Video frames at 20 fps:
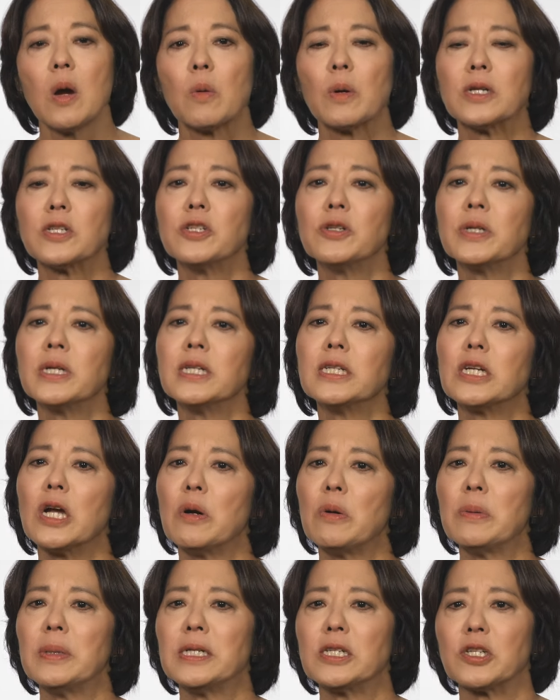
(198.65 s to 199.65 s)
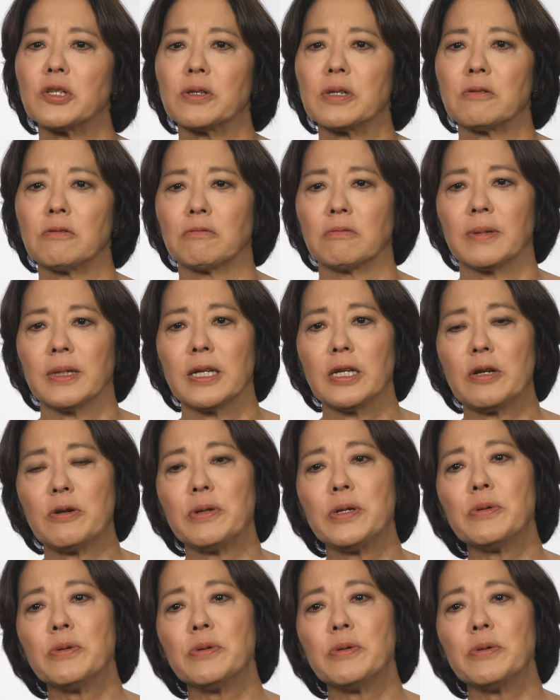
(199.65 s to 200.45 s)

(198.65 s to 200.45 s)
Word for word: Whereas you could go into, you know,